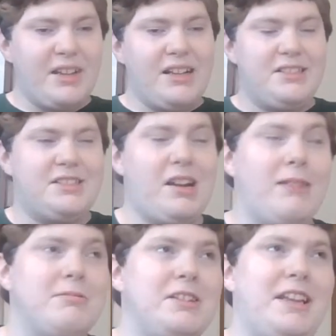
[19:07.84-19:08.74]
And
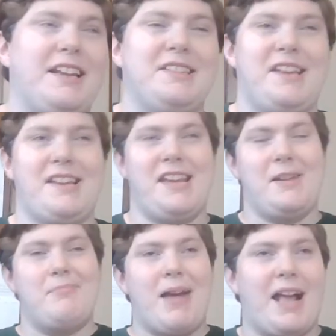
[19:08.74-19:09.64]
Scummery is like
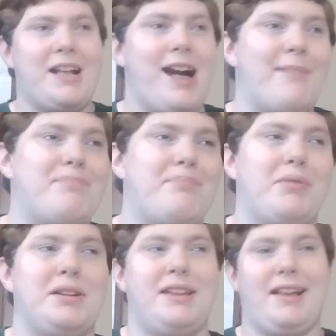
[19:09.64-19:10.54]
getting back up,
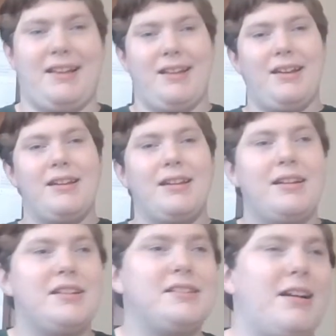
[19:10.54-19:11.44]
but like
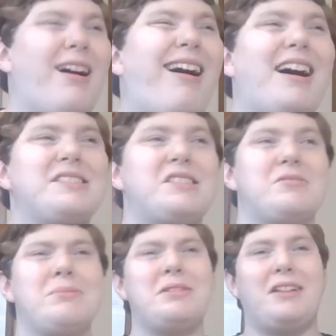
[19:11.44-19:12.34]
Hawks is
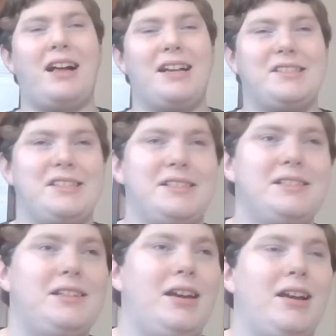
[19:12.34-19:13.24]

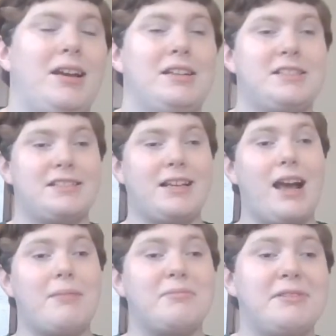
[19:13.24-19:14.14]
realizing
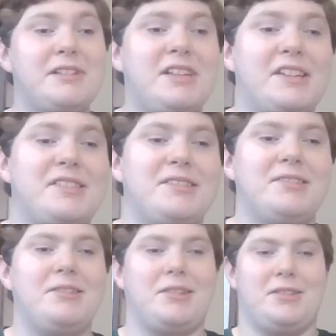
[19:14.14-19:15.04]
Scummery doesn't
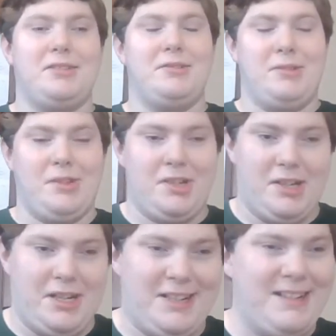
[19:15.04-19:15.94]
look too
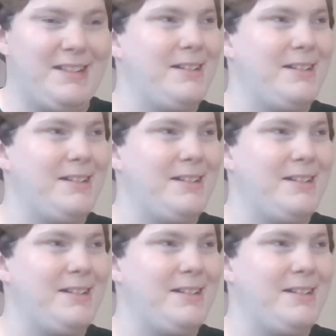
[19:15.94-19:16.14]
good.